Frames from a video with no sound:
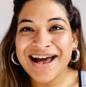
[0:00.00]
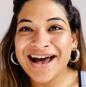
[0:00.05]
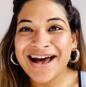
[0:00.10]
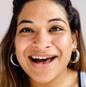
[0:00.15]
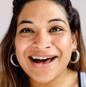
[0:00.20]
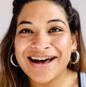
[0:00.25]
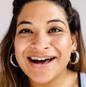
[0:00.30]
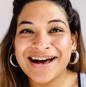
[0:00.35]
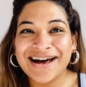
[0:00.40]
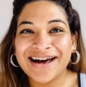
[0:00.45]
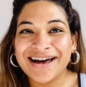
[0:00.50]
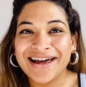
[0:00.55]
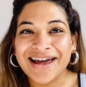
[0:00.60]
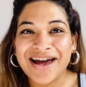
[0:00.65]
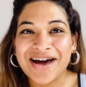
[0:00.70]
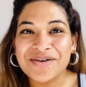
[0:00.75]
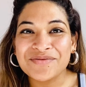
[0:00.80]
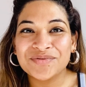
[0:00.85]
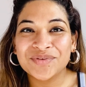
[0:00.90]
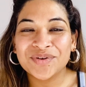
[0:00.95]
I
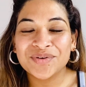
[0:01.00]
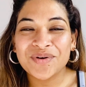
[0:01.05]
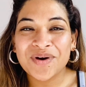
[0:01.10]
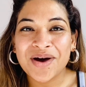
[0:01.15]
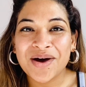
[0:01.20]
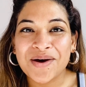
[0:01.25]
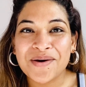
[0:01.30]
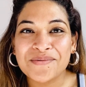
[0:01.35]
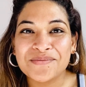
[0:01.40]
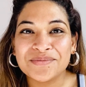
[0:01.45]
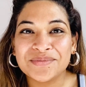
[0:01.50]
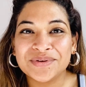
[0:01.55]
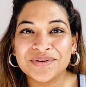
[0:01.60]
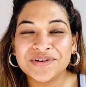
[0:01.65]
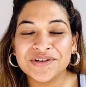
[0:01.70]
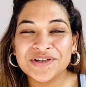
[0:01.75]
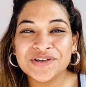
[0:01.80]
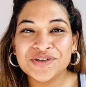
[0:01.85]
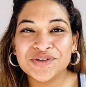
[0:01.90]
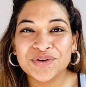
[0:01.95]
have to
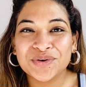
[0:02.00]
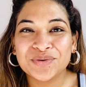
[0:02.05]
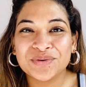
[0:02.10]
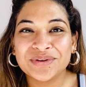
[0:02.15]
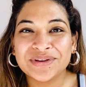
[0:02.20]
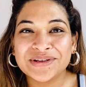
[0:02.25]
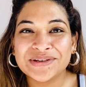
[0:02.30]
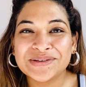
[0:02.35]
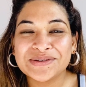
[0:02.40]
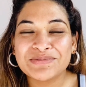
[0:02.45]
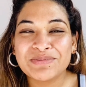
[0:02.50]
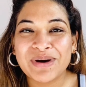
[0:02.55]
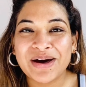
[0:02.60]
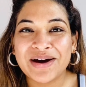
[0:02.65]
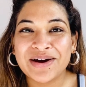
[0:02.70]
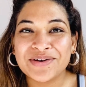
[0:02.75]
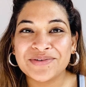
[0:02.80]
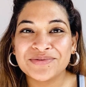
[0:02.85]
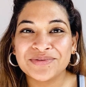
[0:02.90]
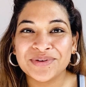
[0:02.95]
reshoot this
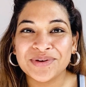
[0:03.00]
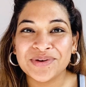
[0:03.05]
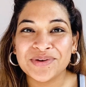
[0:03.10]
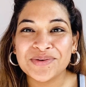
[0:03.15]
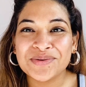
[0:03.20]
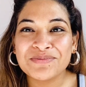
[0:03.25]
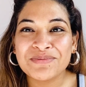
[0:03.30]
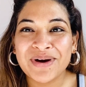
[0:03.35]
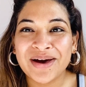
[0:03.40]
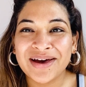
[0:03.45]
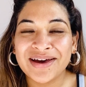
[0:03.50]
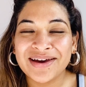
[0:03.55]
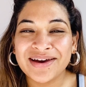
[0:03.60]
part for you, my